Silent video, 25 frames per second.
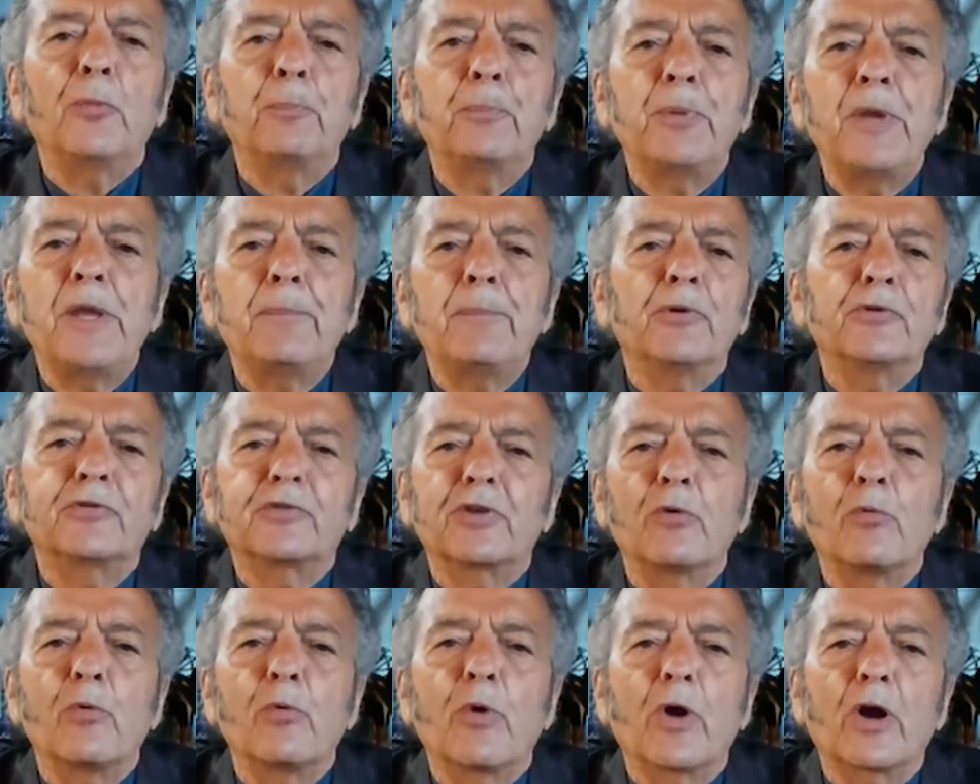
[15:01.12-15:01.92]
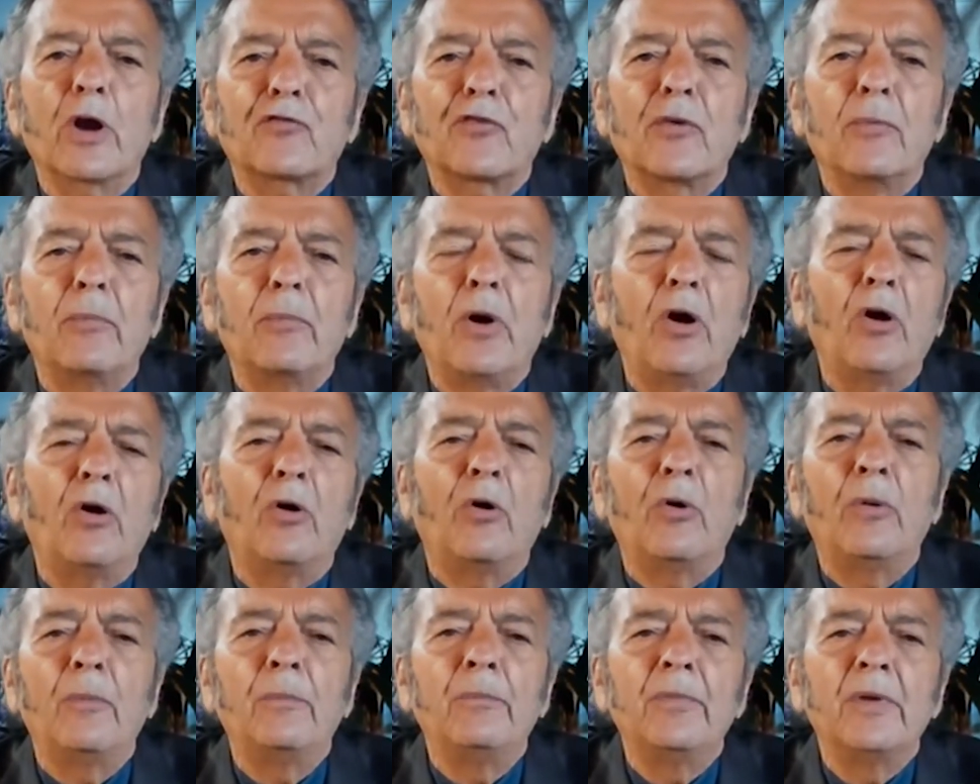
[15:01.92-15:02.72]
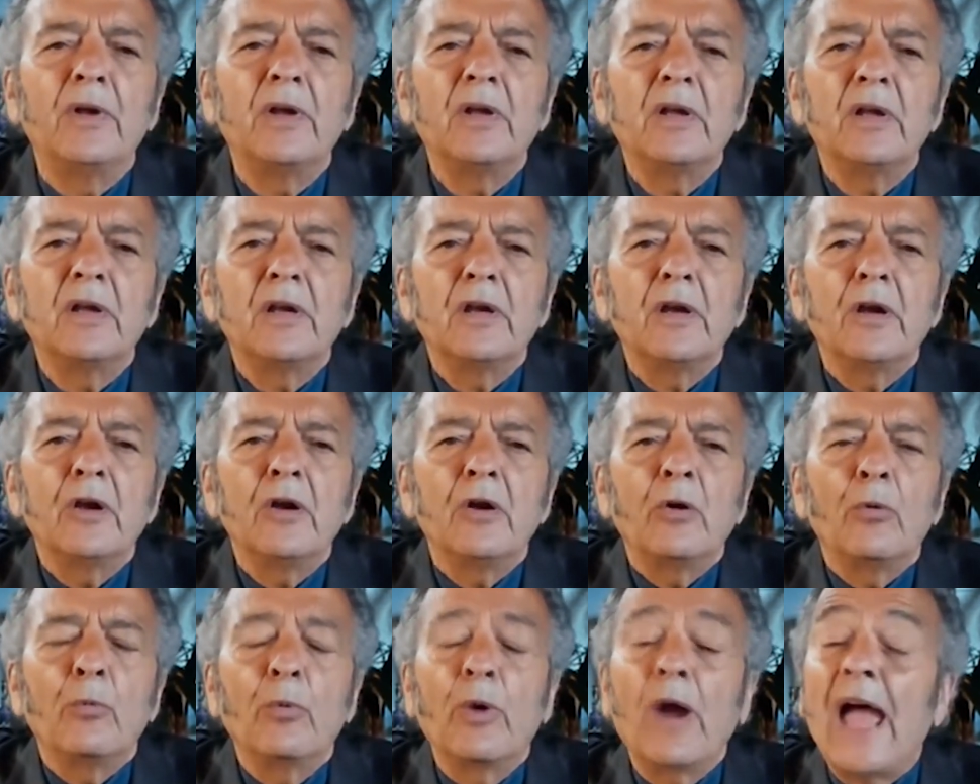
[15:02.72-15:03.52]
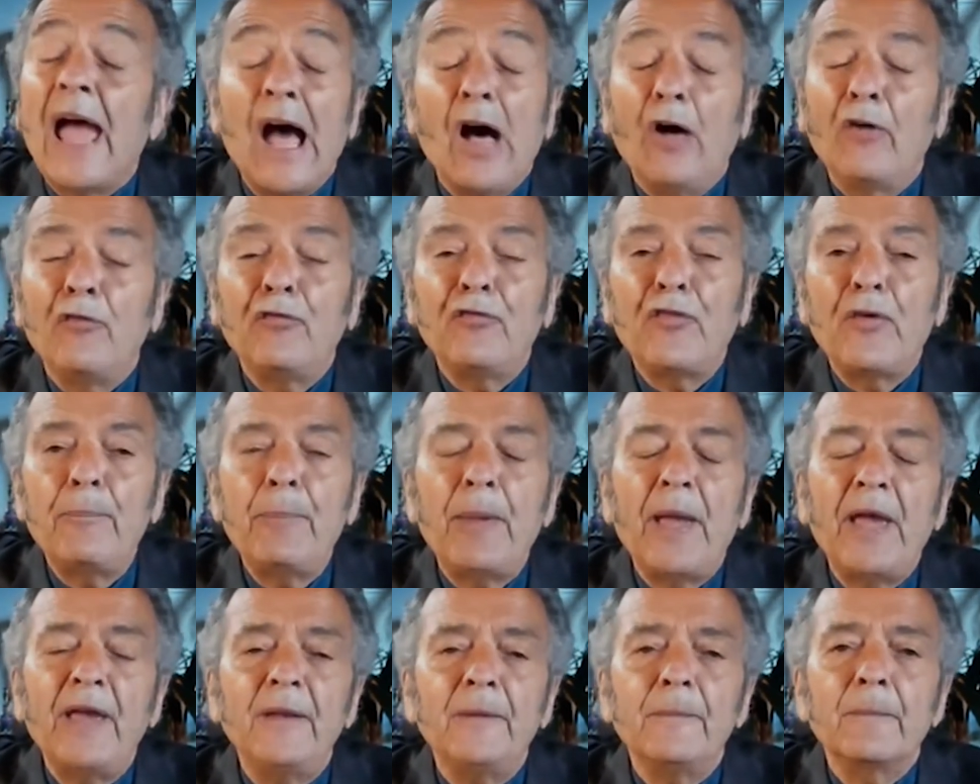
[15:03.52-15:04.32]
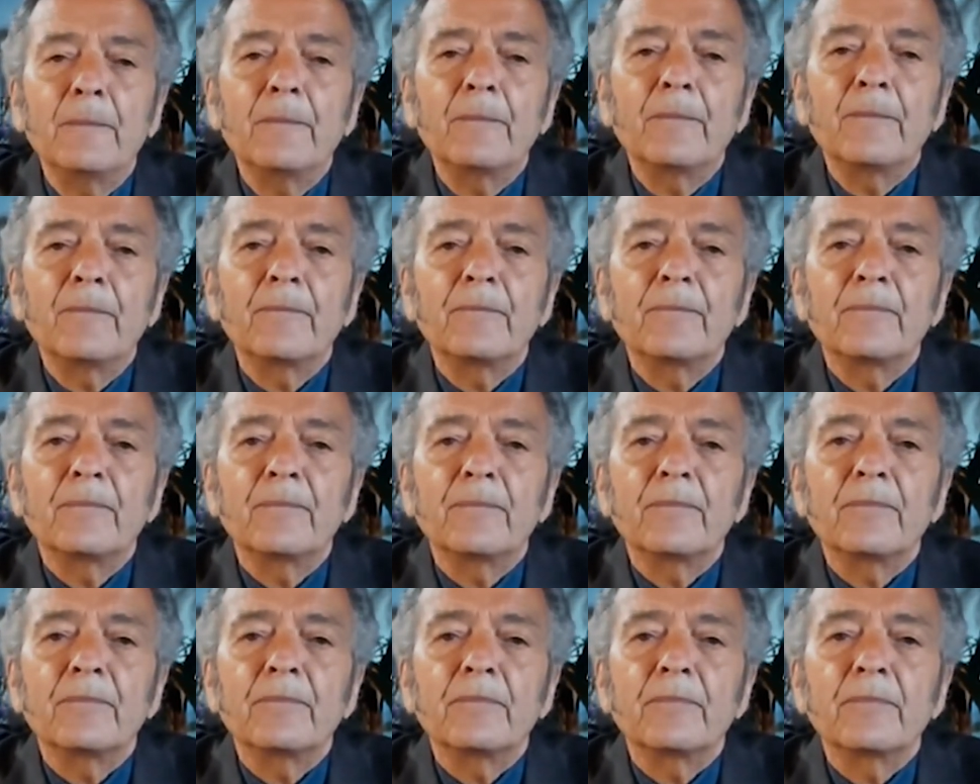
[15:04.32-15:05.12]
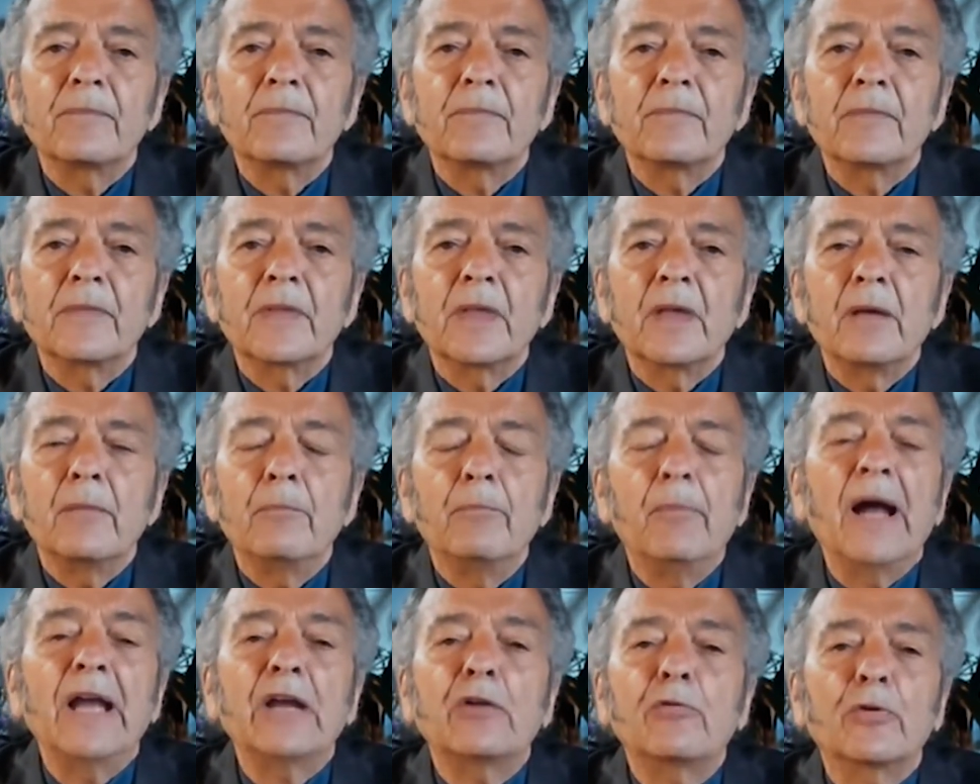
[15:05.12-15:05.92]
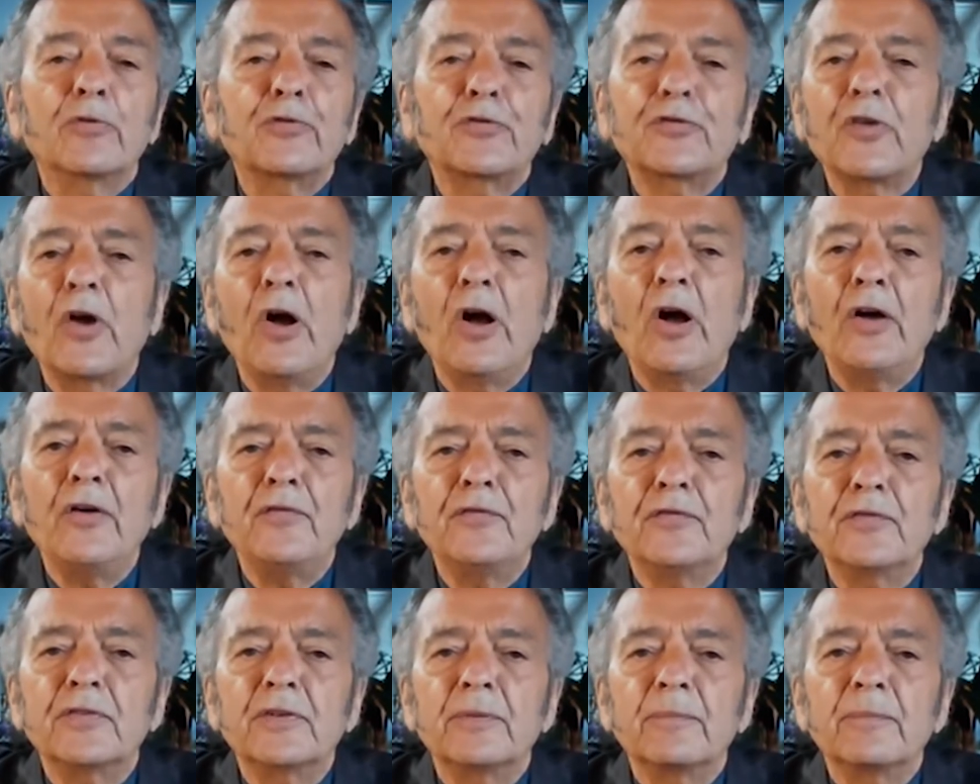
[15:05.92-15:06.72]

told people to work from home were Alphabet, Microsoft,